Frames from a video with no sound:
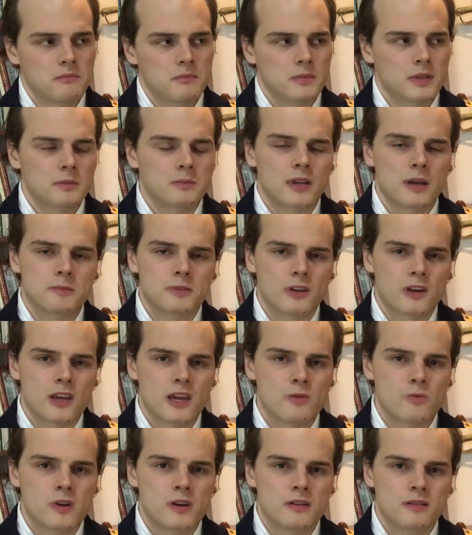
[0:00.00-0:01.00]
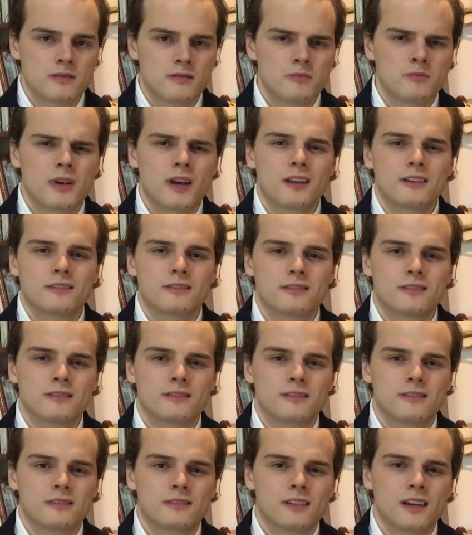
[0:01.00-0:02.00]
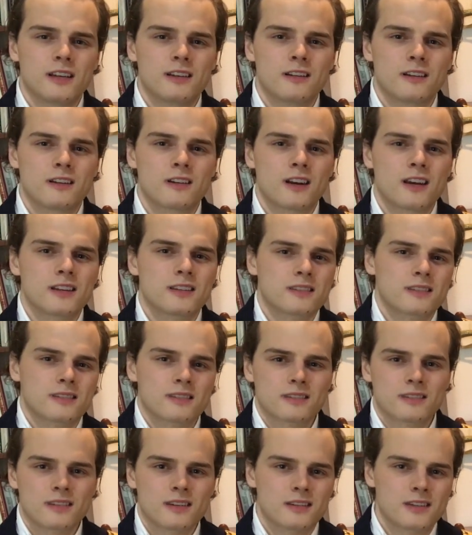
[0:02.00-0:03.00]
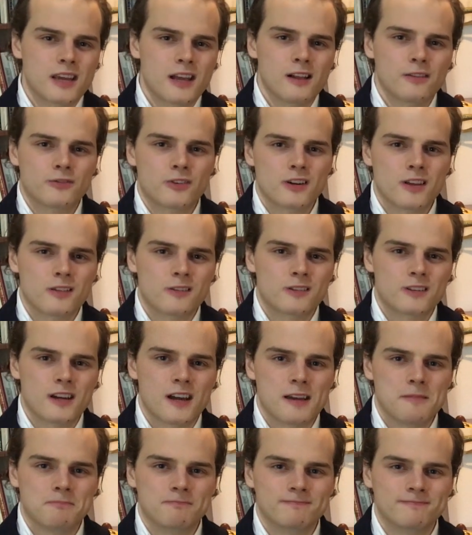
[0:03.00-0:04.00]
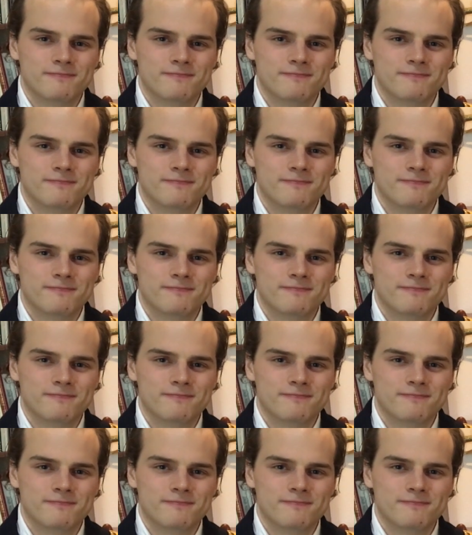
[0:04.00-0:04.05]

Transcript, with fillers: Sometimes a great one, but I digress. A tale for another time.